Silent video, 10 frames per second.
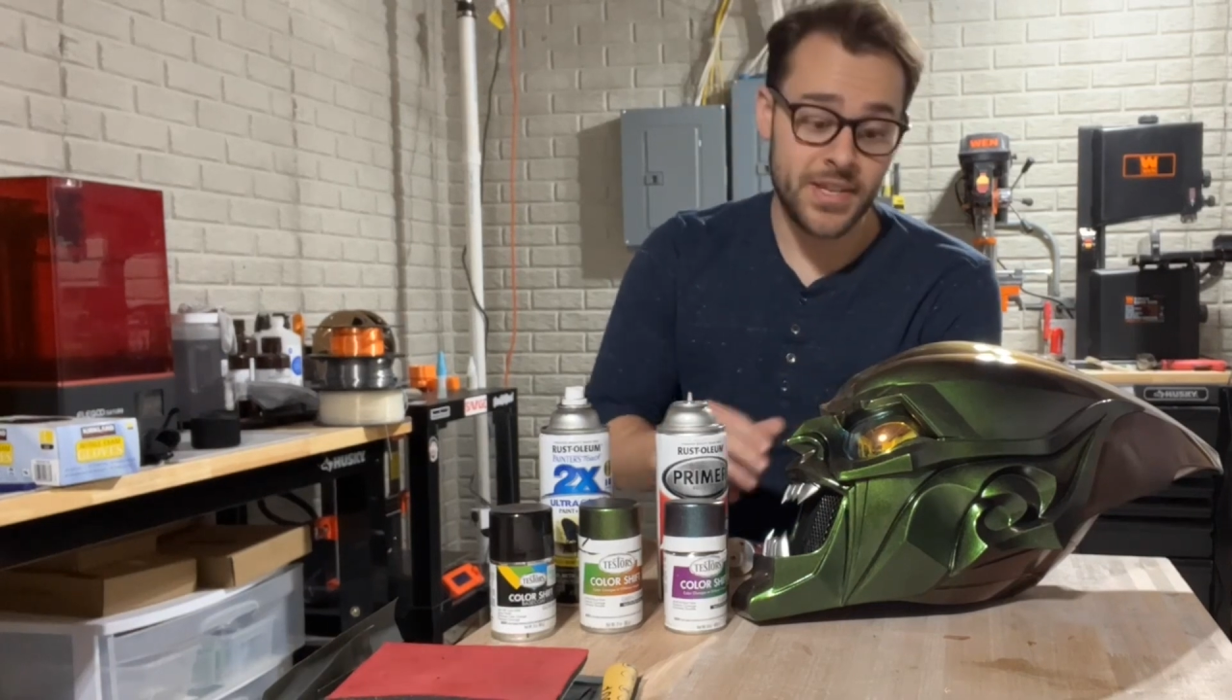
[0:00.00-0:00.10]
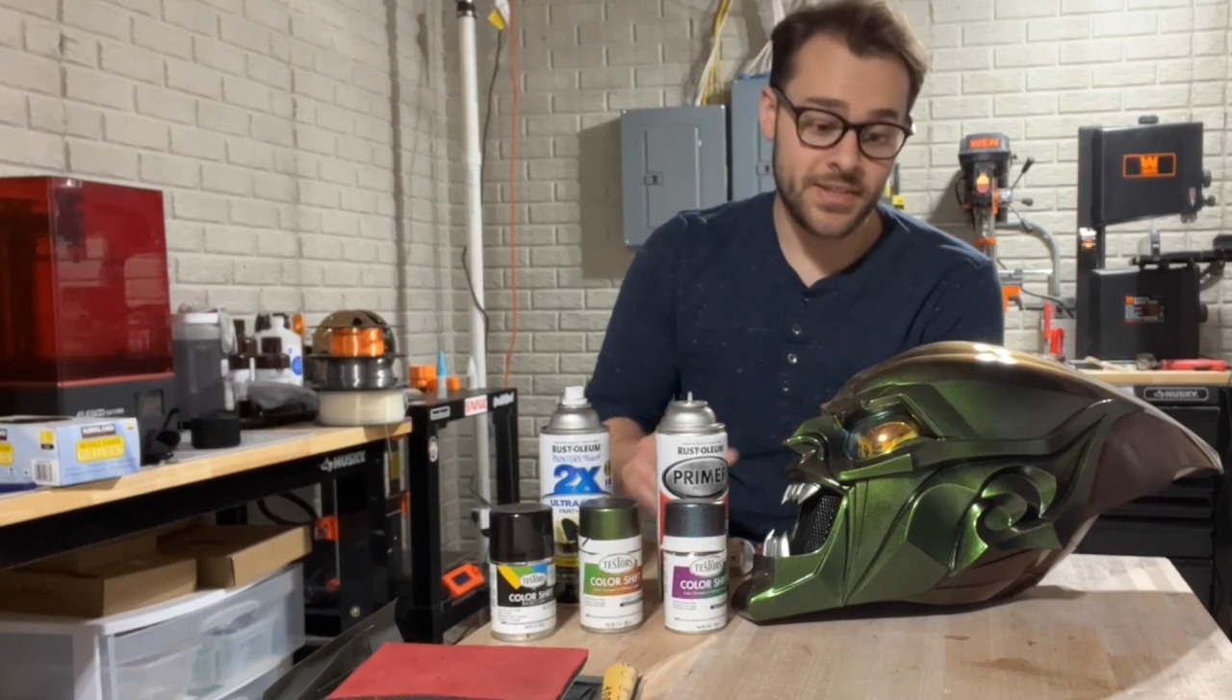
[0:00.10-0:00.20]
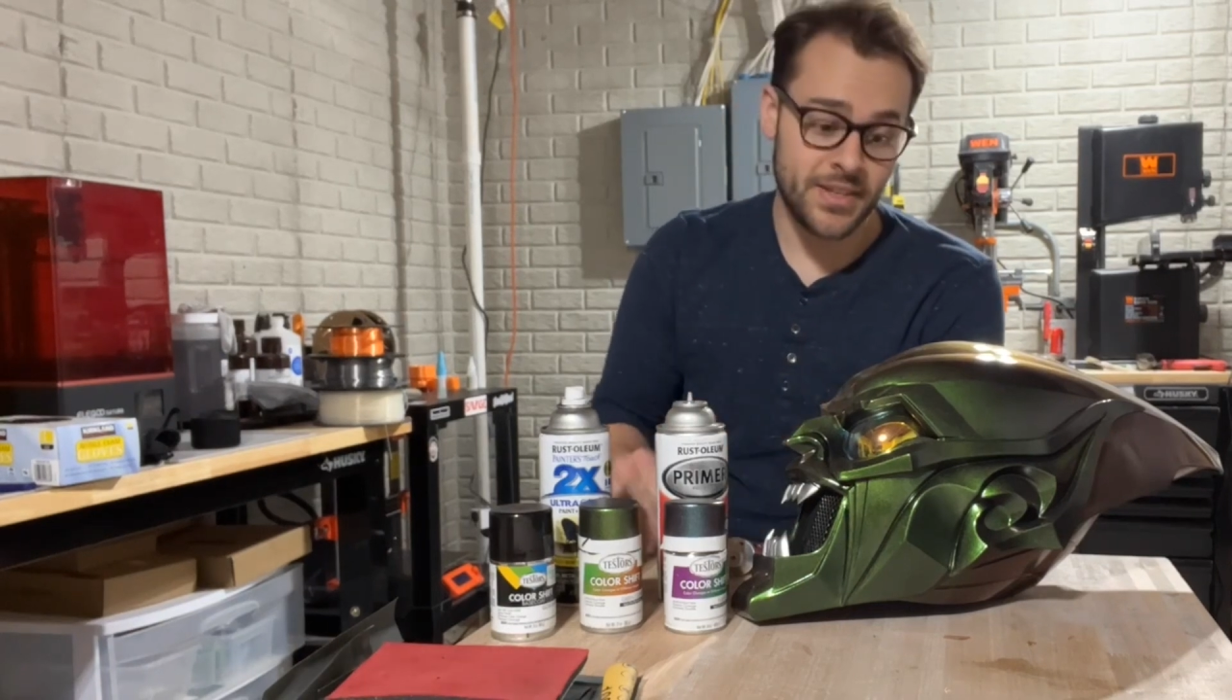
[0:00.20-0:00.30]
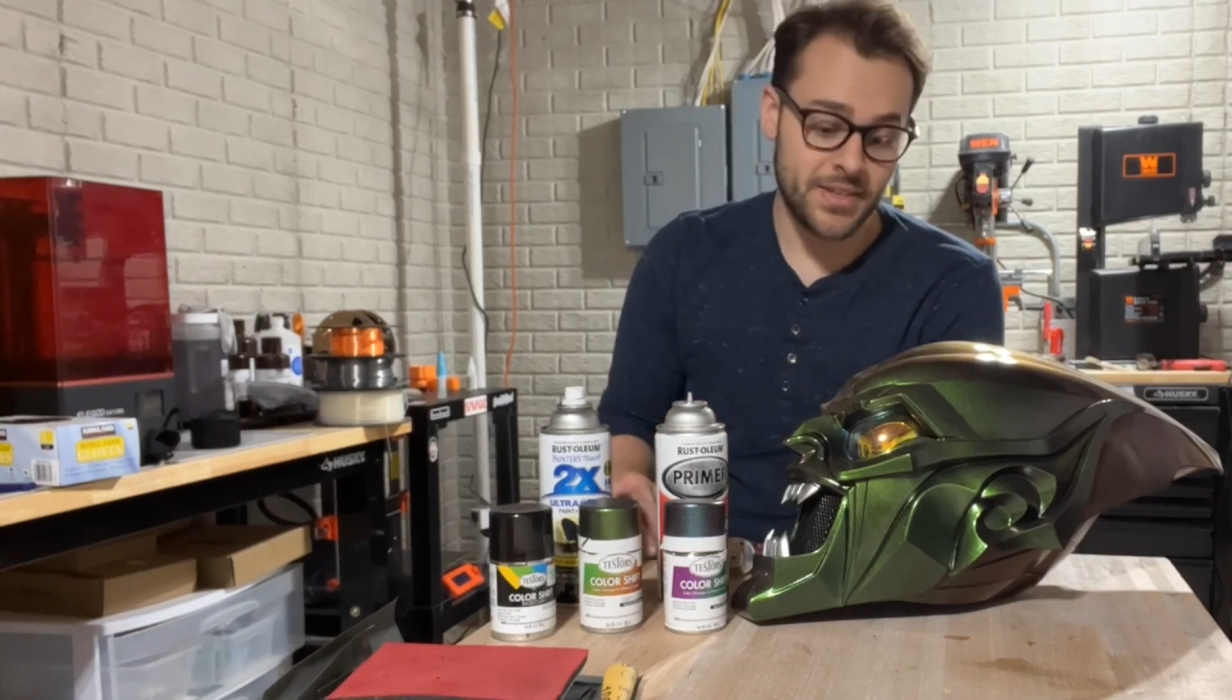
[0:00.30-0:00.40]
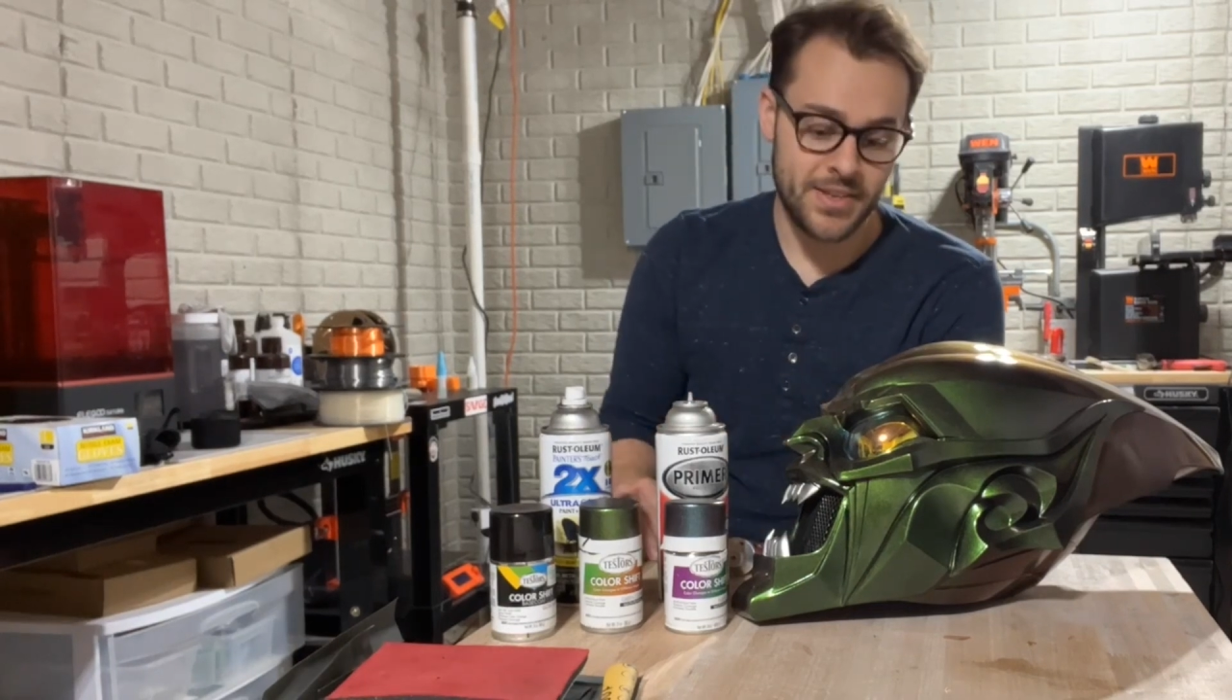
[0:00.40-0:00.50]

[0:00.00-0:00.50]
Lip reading: easy to